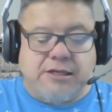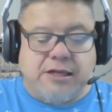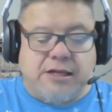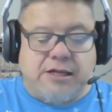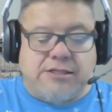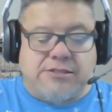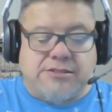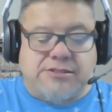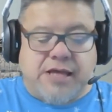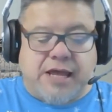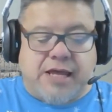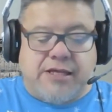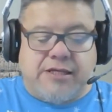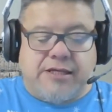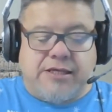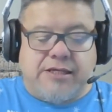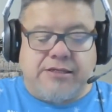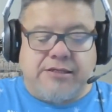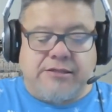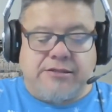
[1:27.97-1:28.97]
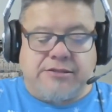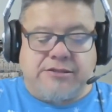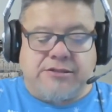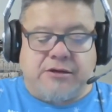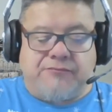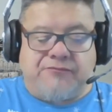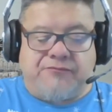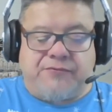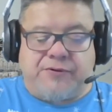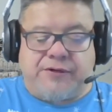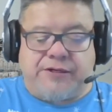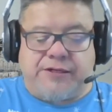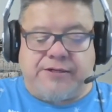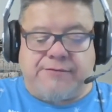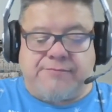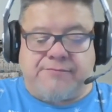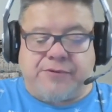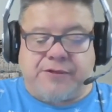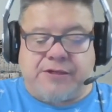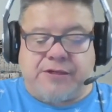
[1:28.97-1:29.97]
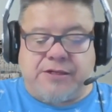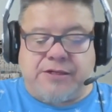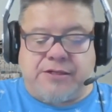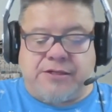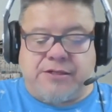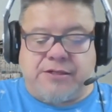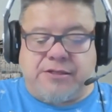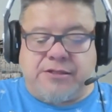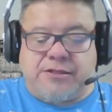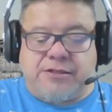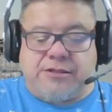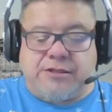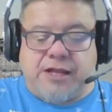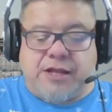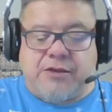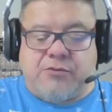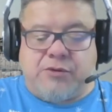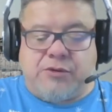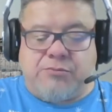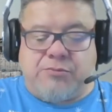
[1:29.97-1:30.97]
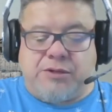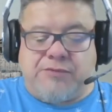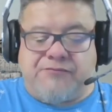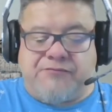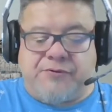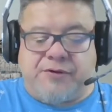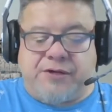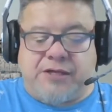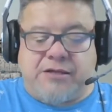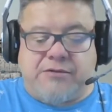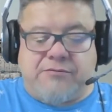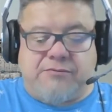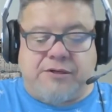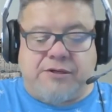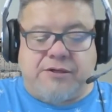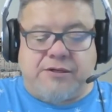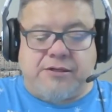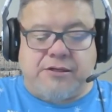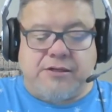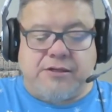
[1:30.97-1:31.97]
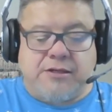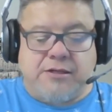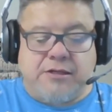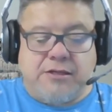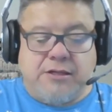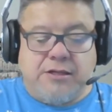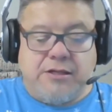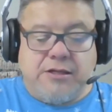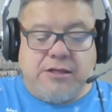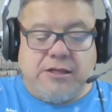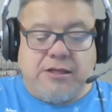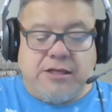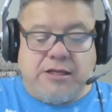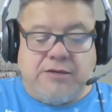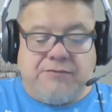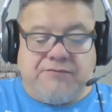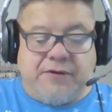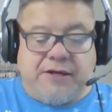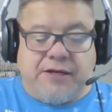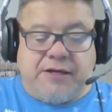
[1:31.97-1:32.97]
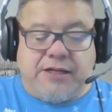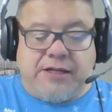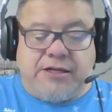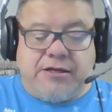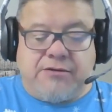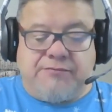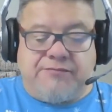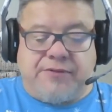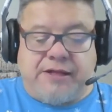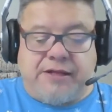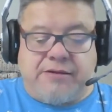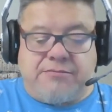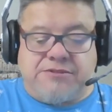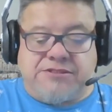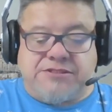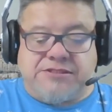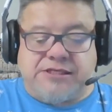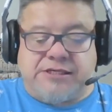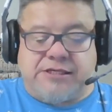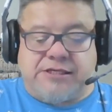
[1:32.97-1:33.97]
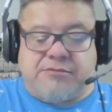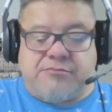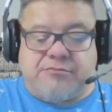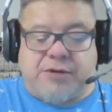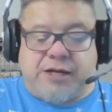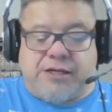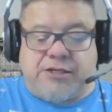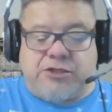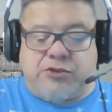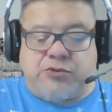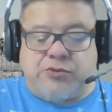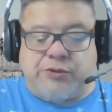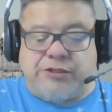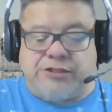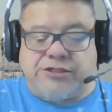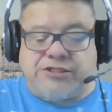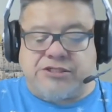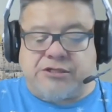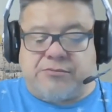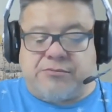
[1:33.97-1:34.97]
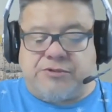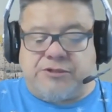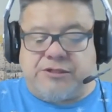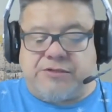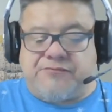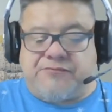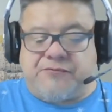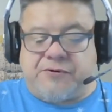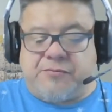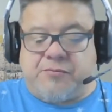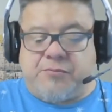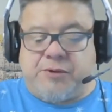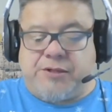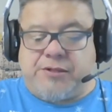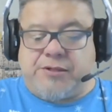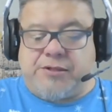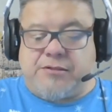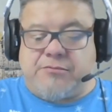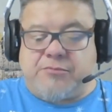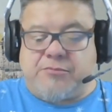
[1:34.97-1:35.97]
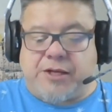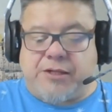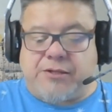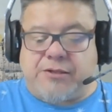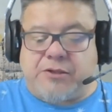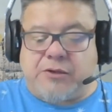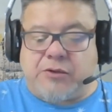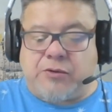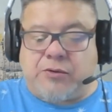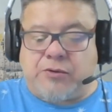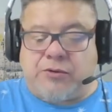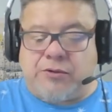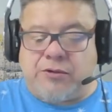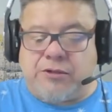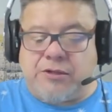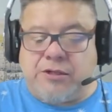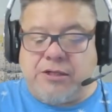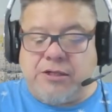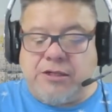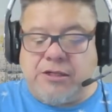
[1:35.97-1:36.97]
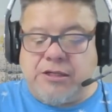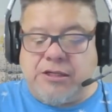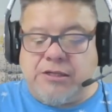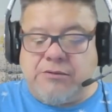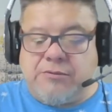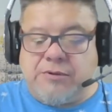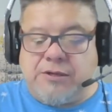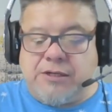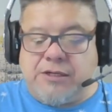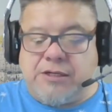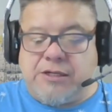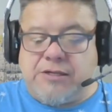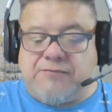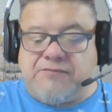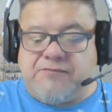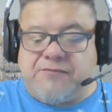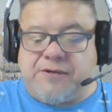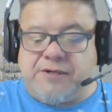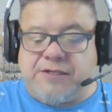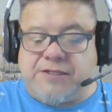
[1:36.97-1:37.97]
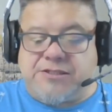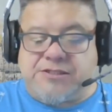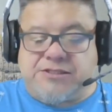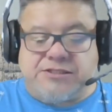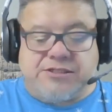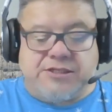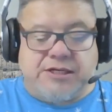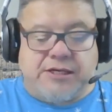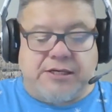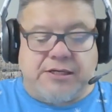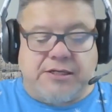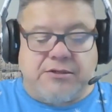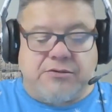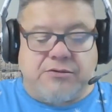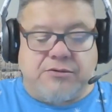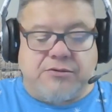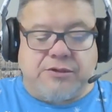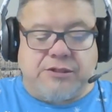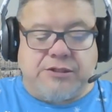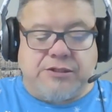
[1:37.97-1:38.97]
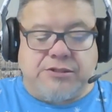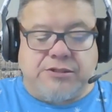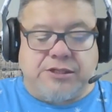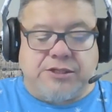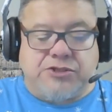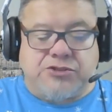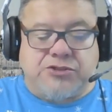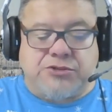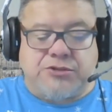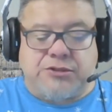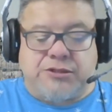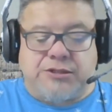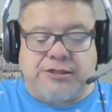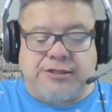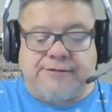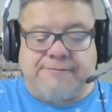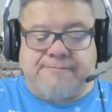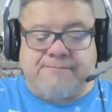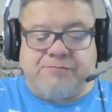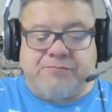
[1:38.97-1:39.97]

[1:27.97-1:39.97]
as a guilt offering, and they will be forgiven. If any of them sin by doing something forbidden by the Lord, even if it is done unintentionally,